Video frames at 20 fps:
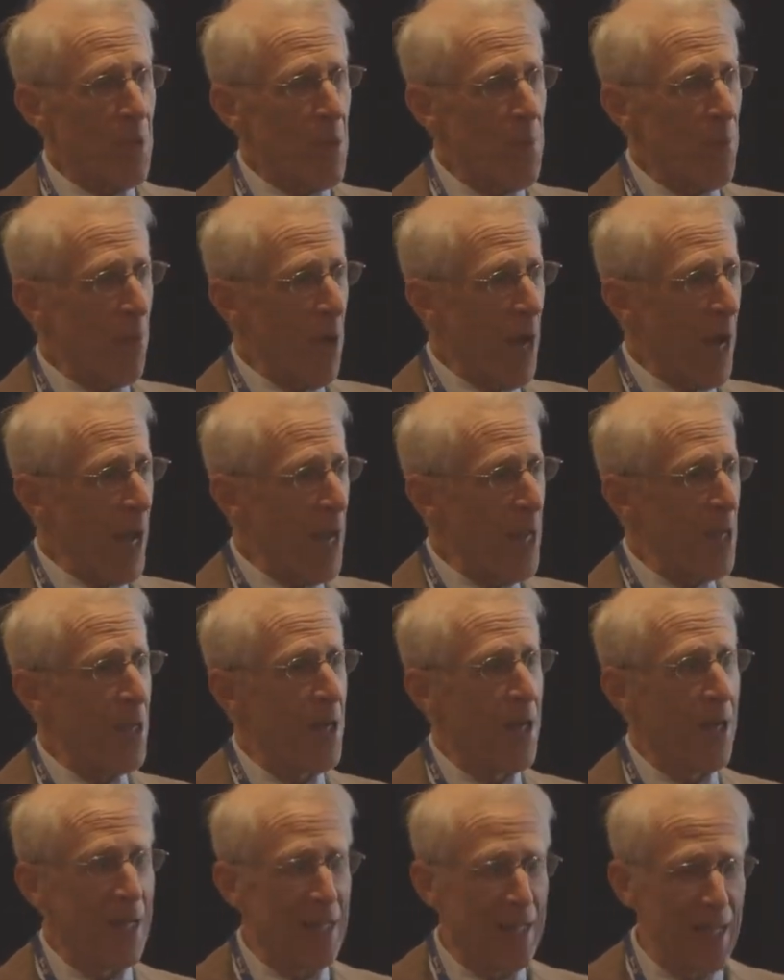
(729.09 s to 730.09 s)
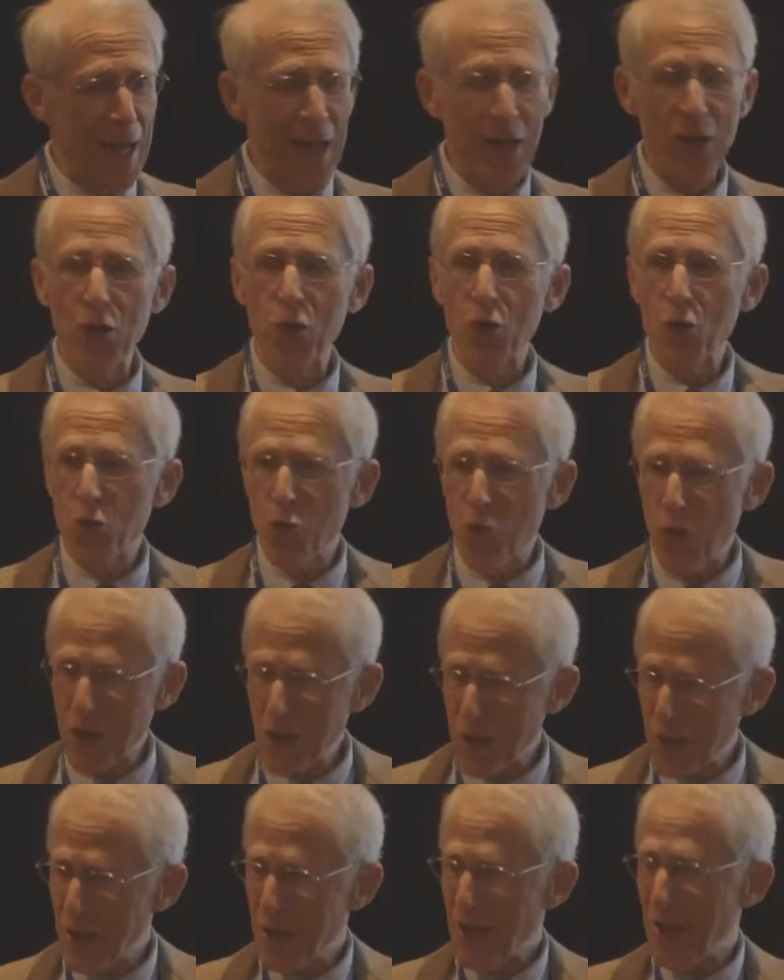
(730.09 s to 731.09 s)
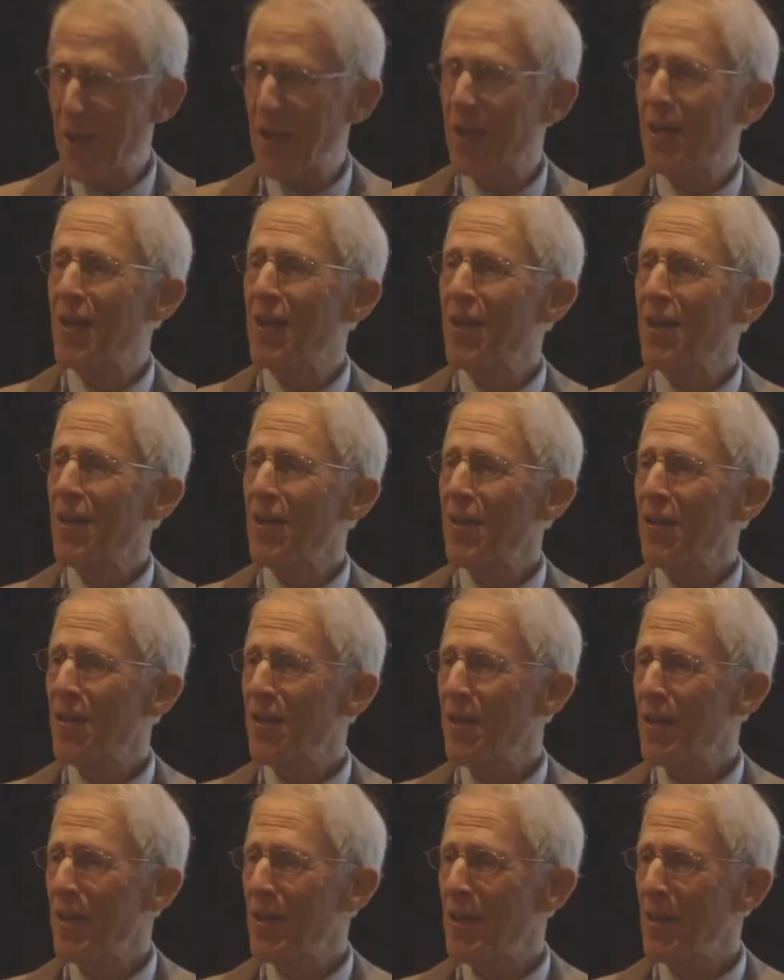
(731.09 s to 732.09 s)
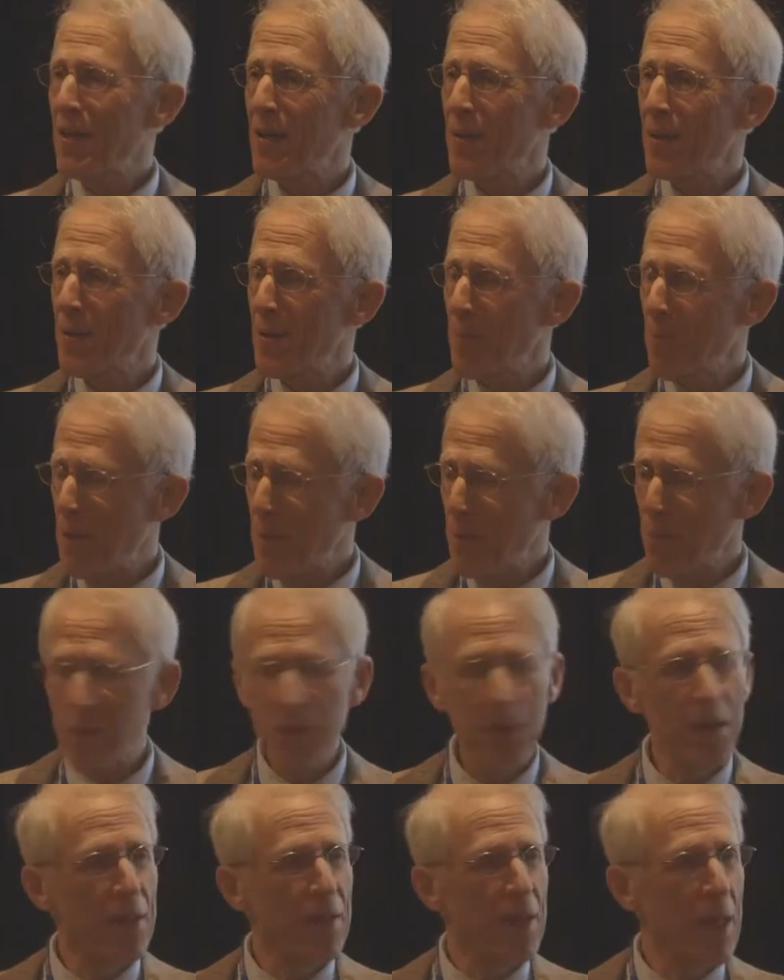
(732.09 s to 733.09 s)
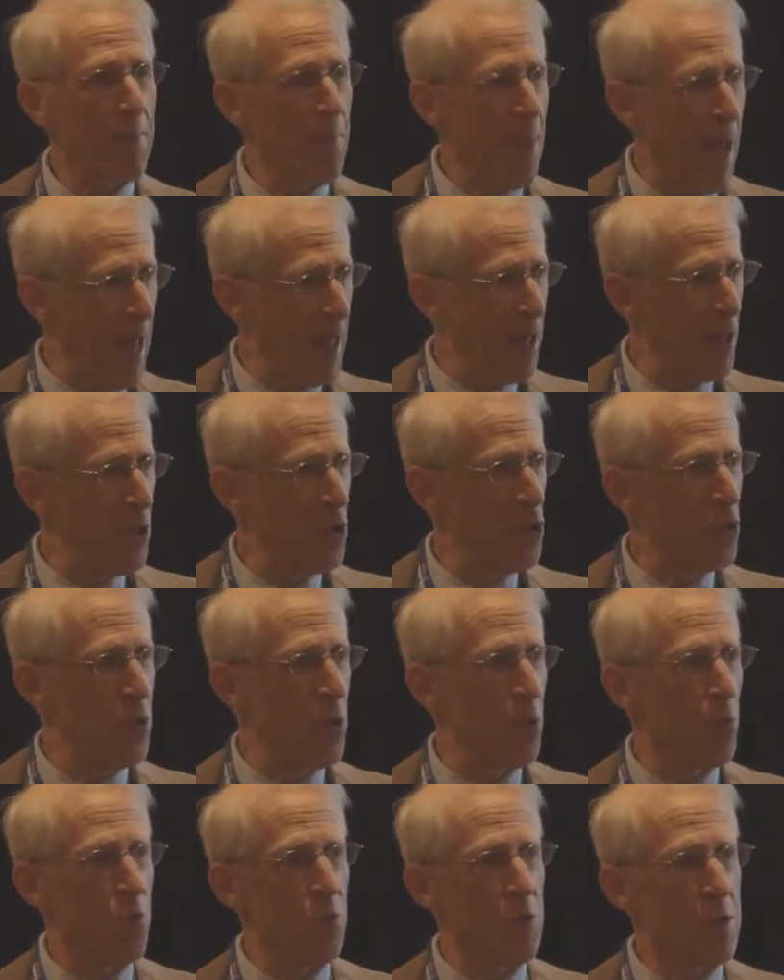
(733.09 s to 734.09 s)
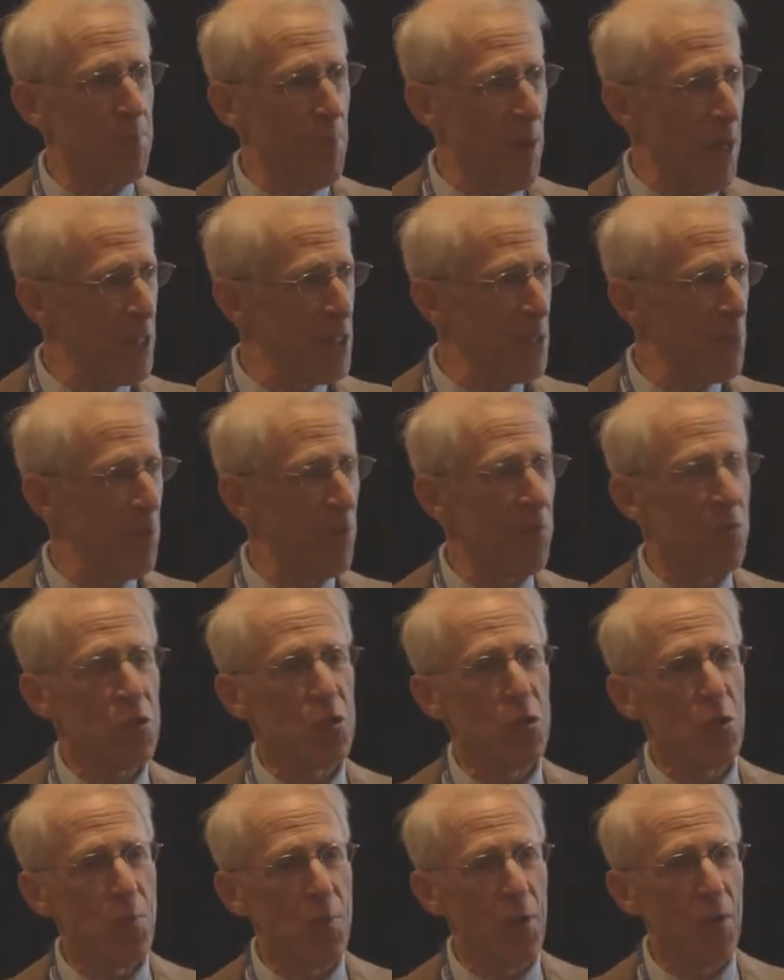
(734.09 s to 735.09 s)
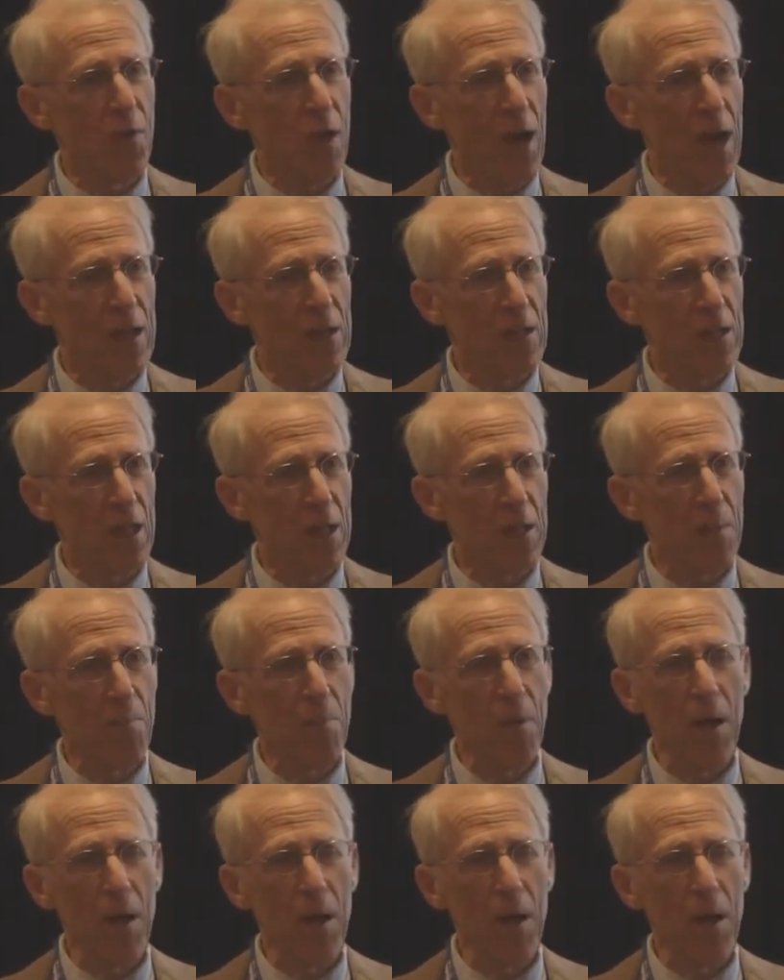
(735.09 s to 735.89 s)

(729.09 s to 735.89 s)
by again trusting the people that they managed and were responsible for supervising,